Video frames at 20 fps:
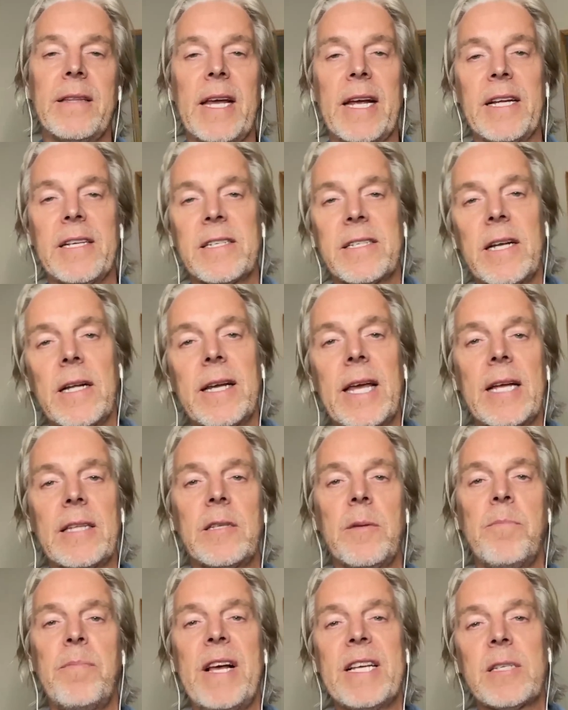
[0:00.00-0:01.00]
They can still get
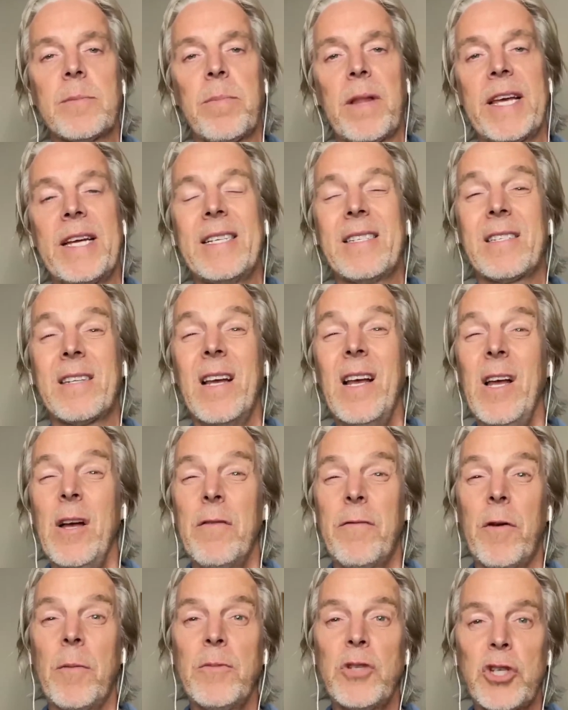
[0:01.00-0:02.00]
the best players
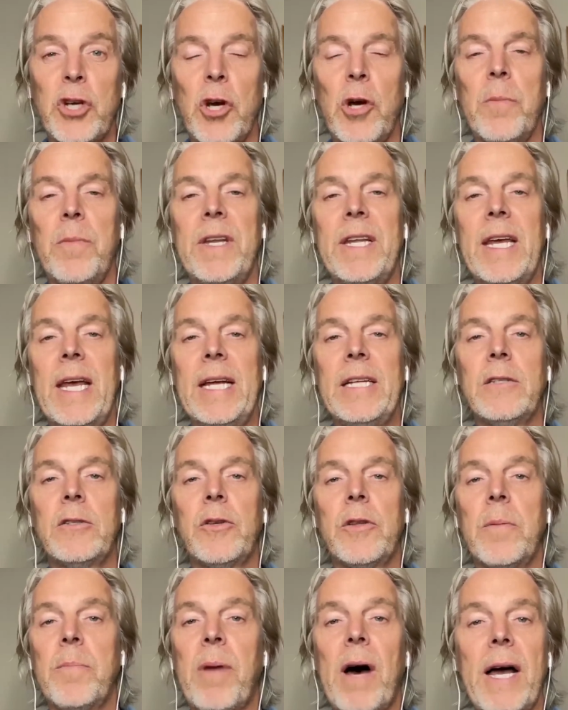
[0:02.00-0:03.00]
from Germany into
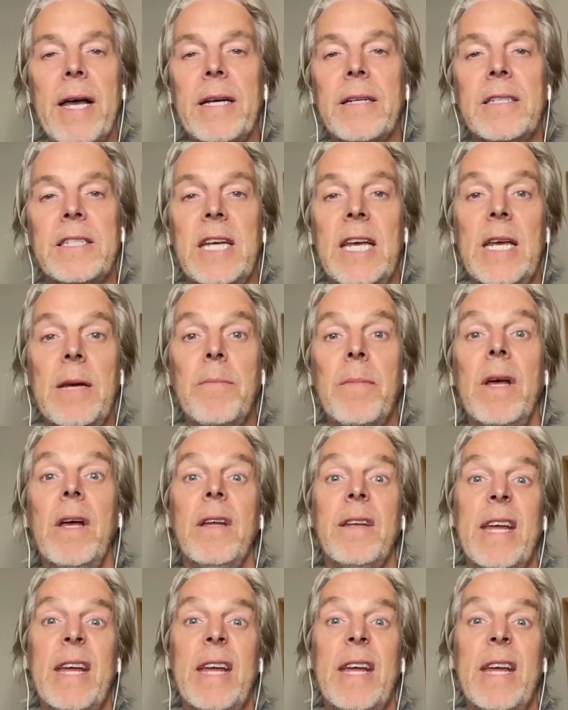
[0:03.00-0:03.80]
the Bayern team.